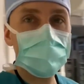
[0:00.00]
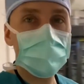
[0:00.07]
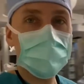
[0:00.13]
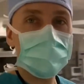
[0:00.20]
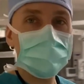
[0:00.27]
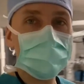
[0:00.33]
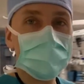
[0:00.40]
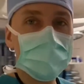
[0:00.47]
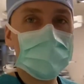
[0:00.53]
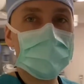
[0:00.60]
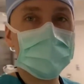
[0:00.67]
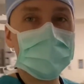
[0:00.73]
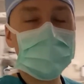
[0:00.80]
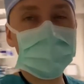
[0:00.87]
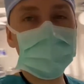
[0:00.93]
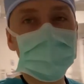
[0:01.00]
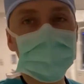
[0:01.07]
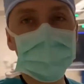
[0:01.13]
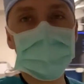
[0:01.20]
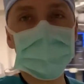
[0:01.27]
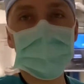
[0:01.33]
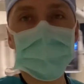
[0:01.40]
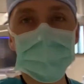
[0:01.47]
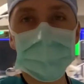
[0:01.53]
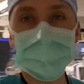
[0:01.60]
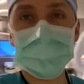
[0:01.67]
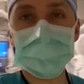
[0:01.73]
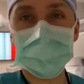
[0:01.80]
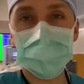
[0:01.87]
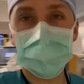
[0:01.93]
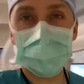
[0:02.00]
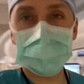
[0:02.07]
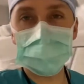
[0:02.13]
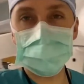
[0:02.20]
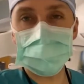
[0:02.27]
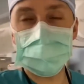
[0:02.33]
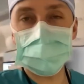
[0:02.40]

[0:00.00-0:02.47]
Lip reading: is an interventional radiology